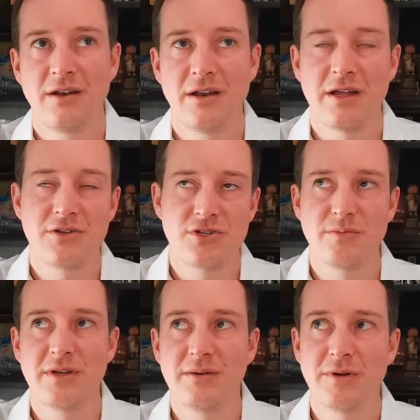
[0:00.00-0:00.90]
not you
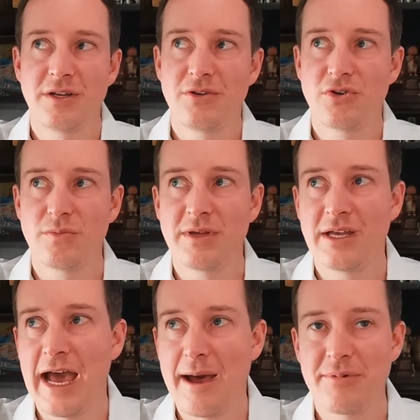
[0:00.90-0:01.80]
should be, but you could be
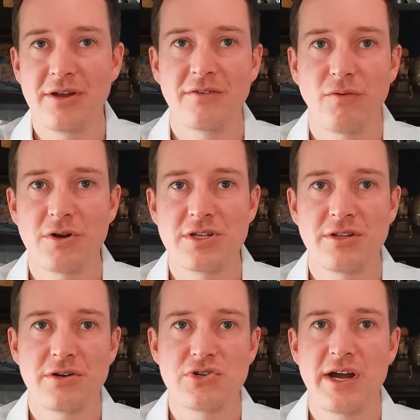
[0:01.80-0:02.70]
happy or fortunate
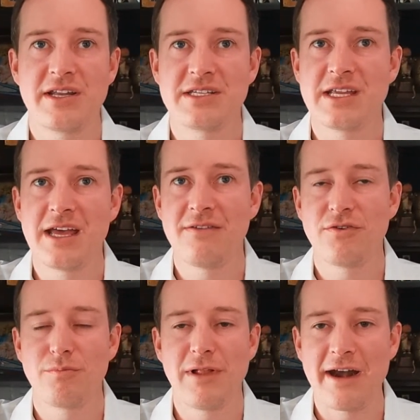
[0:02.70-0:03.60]
they're trying to save
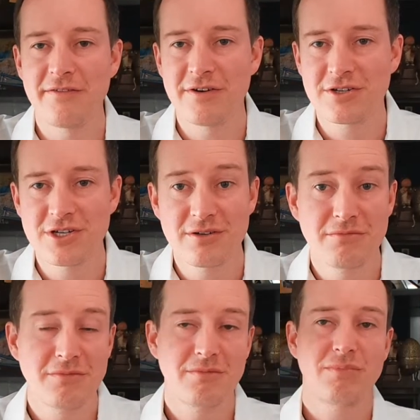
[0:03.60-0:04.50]
your bladder function
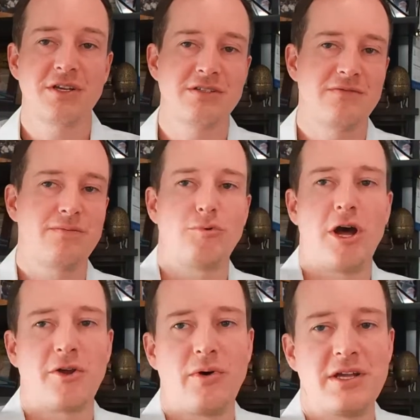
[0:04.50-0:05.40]
because if
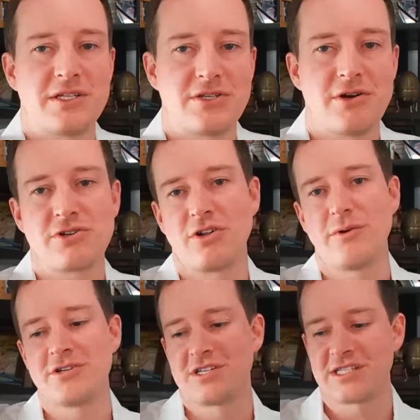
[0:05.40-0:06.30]
cauda equina is a surgical
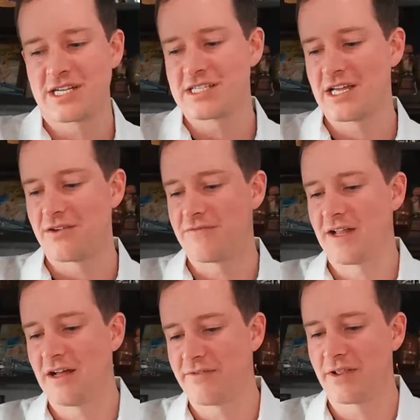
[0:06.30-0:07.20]
emergency, it's like saying you
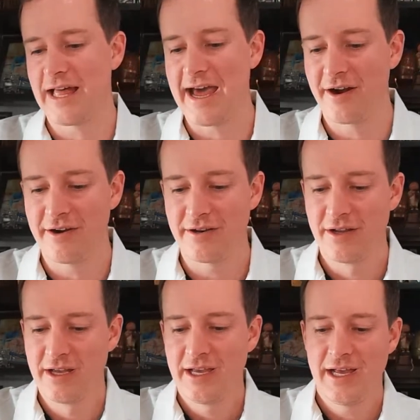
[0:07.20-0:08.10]
fell off a ladder and
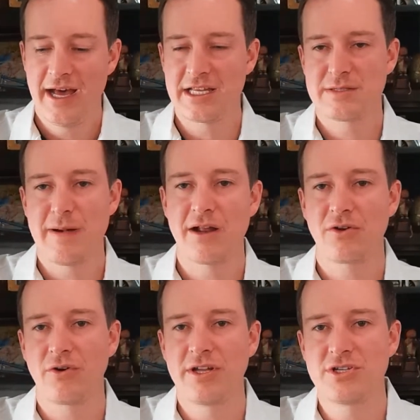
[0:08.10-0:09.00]
had a spinal
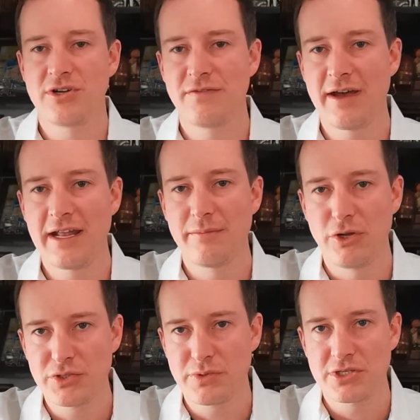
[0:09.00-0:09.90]
cord injury. You've had to have
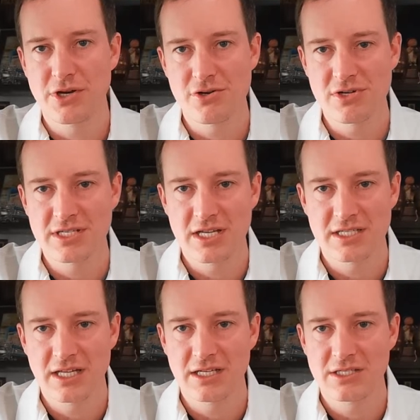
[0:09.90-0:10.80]
multiple surgeries since
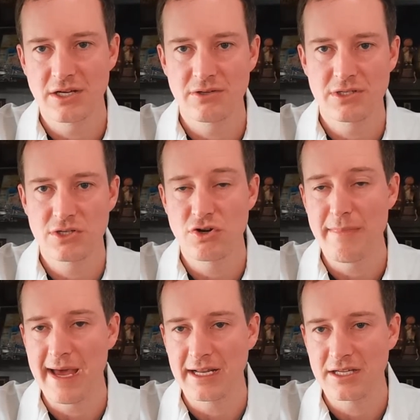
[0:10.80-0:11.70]
then. So it's a
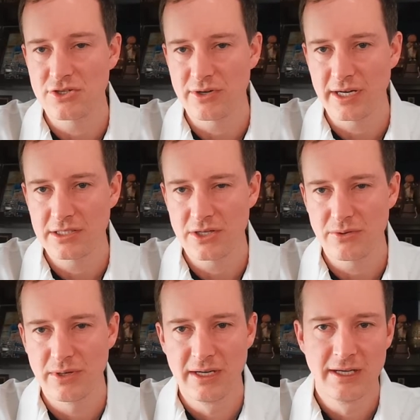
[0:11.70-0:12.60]
traumatic injury.
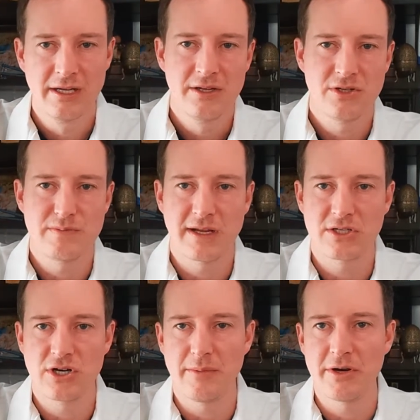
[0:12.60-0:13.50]
So just making
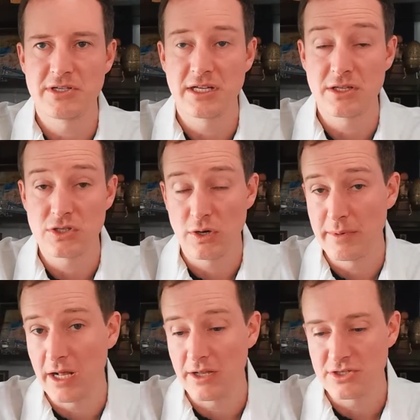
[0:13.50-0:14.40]
sure I'm understanding the
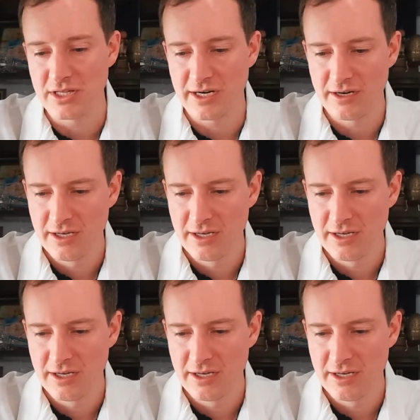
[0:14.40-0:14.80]
terminology there.